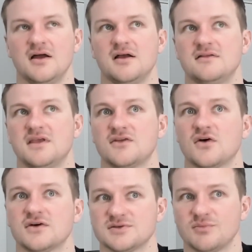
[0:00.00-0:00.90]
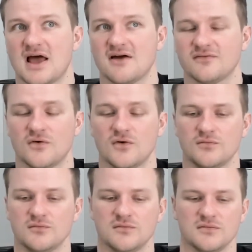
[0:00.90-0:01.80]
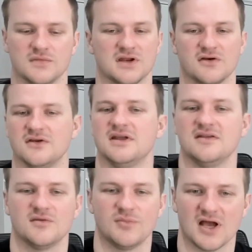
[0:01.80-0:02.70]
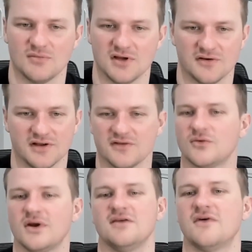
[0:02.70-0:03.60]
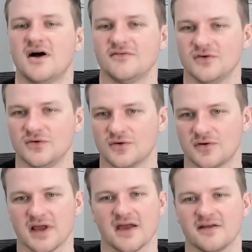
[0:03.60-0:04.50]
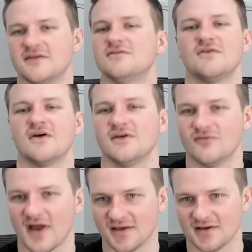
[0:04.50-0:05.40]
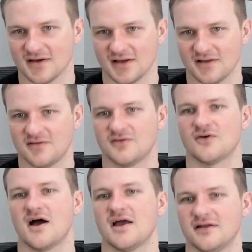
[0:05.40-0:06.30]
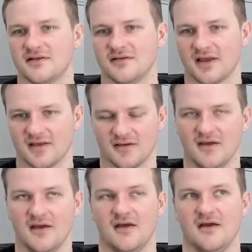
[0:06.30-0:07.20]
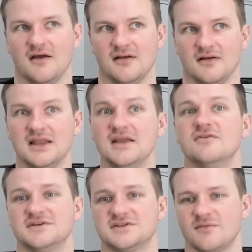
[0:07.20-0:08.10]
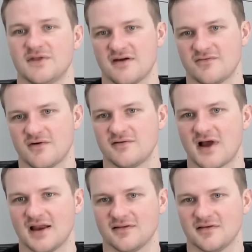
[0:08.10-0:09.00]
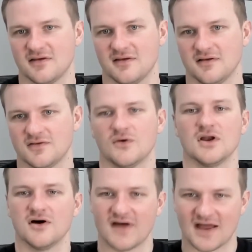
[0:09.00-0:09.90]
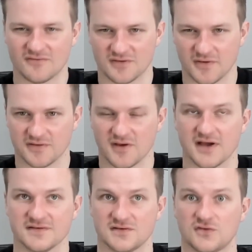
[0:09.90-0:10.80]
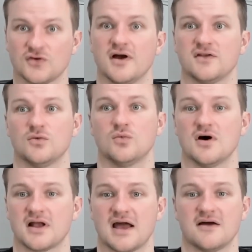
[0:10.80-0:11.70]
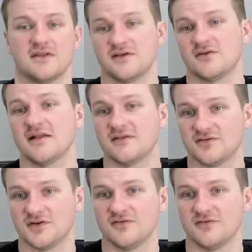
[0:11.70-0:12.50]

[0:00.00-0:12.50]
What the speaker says: TikTok as a platform, you need to be uploading 25 new creatives very regularly to try and leverage some of that virality. So a lot of advertisers are trying to work out their strategy for